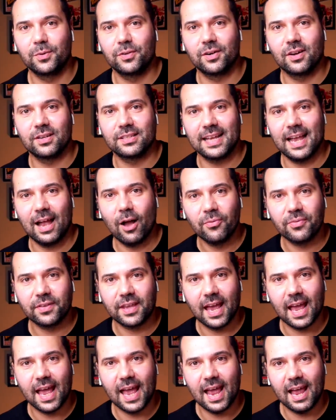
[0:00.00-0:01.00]
with regards to
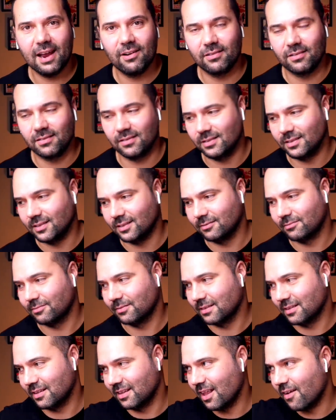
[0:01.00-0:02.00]
healthcare and, you know,
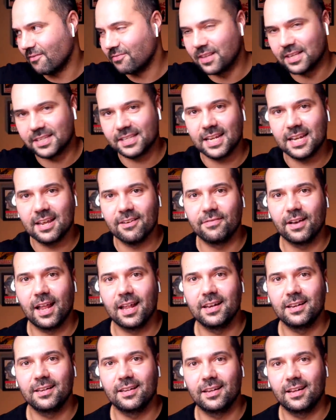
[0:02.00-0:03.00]
love the city of
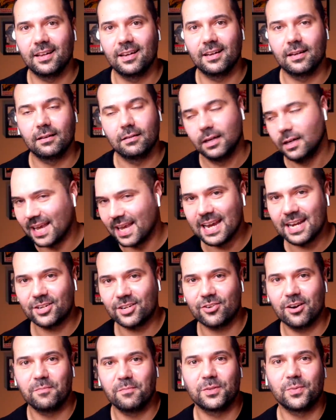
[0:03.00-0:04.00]
London and take
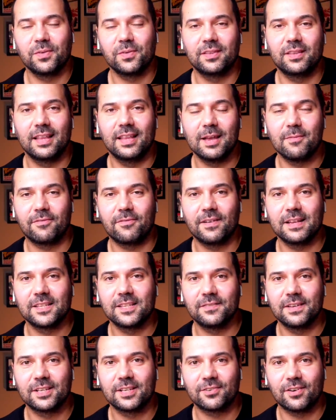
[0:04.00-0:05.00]
trips with Labour Friends
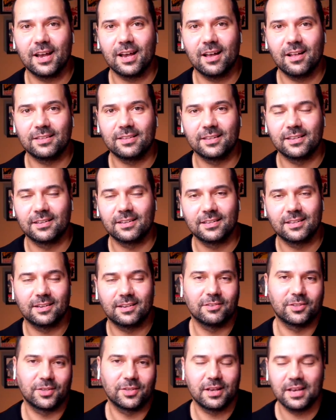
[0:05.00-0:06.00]
of Israel
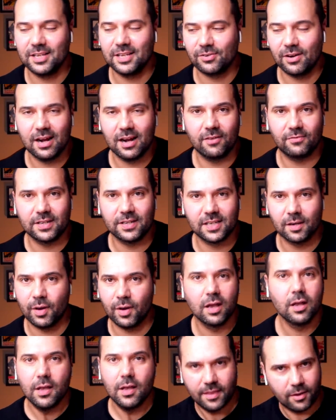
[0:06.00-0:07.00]
to Israel every
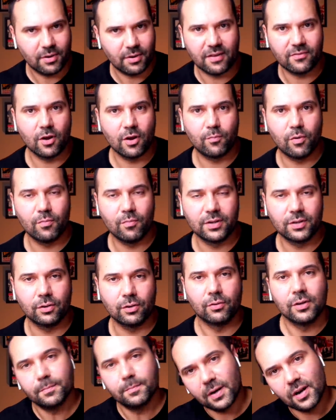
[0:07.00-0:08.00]
summer, they would have no problem at
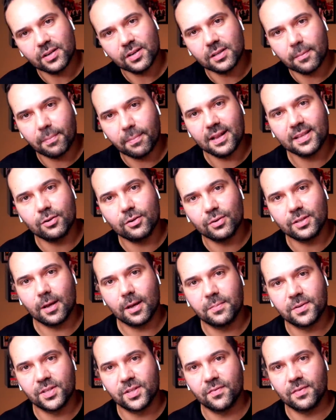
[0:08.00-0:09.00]
all. It's because of the political
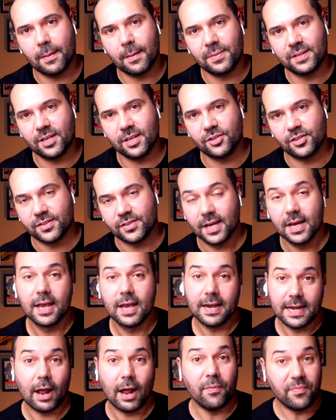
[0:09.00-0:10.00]
substance of their positions.
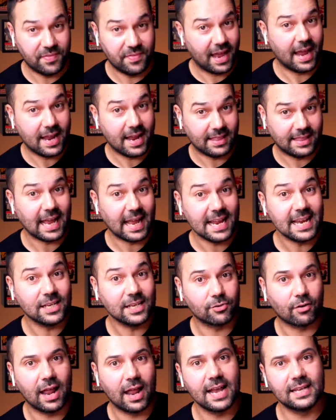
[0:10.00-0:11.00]
Now, that
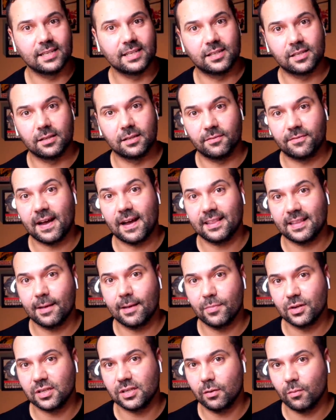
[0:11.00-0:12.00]
is related to the fact they're
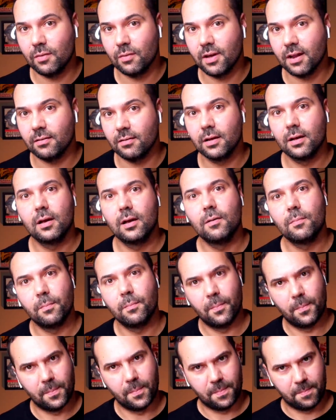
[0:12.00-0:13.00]
Muslim women,
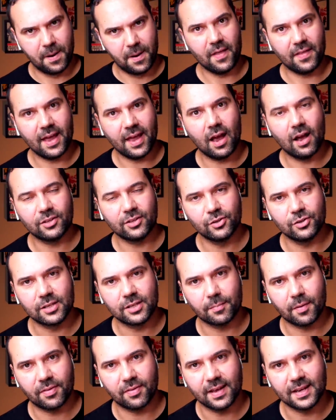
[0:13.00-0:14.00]
but they are two
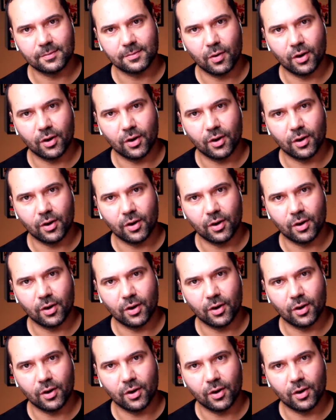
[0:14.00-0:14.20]
separate things,